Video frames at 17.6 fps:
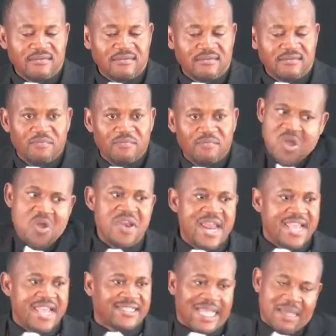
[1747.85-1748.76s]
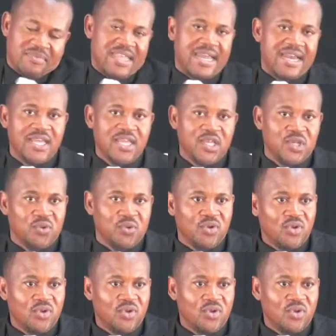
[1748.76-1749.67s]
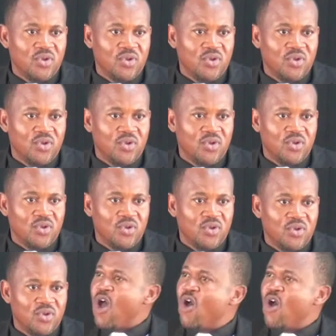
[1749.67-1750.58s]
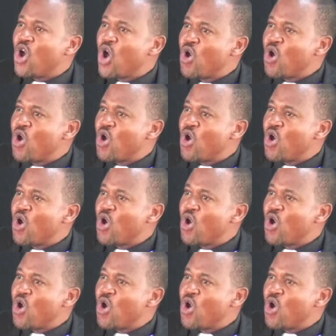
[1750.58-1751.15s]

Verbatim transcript: Be honest, I'm telling you. You will see how God will bring